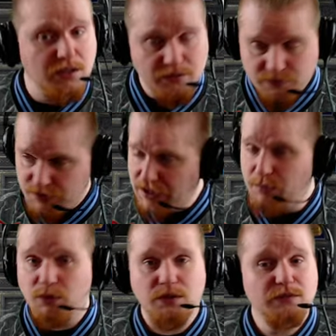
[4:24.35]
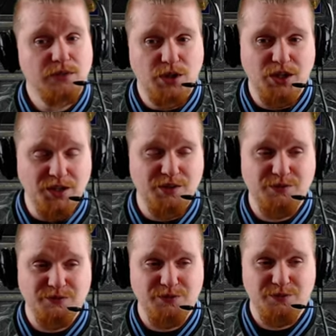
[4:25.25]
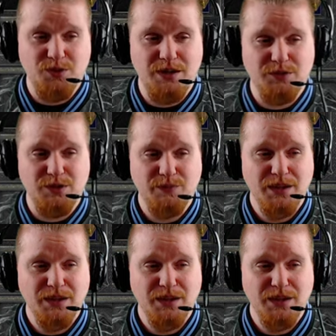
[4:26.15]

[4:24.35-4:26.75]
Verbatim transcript: and stay broken forever.